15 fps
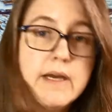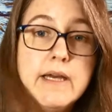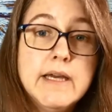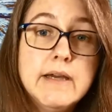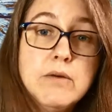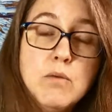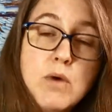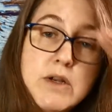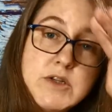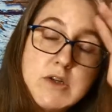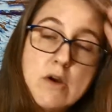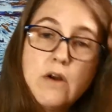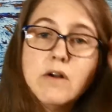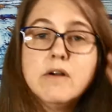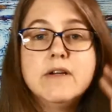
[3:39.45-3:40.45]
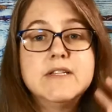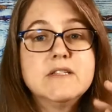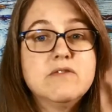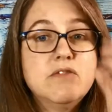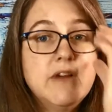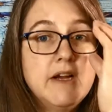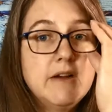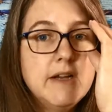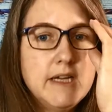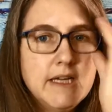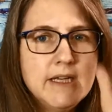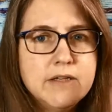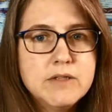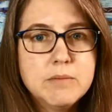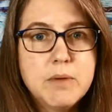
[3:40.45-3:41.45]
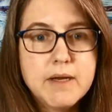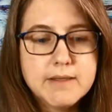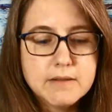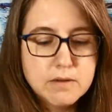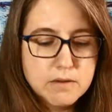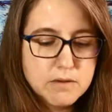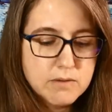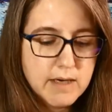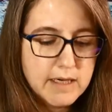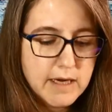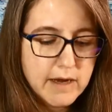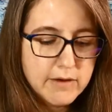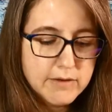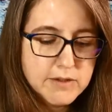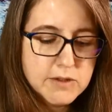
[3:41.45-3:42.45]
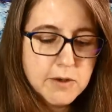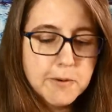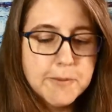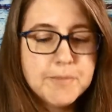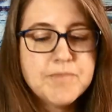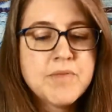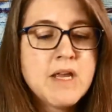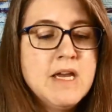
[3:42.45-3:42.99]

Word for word: My one daughter is very into puzzles right now, so...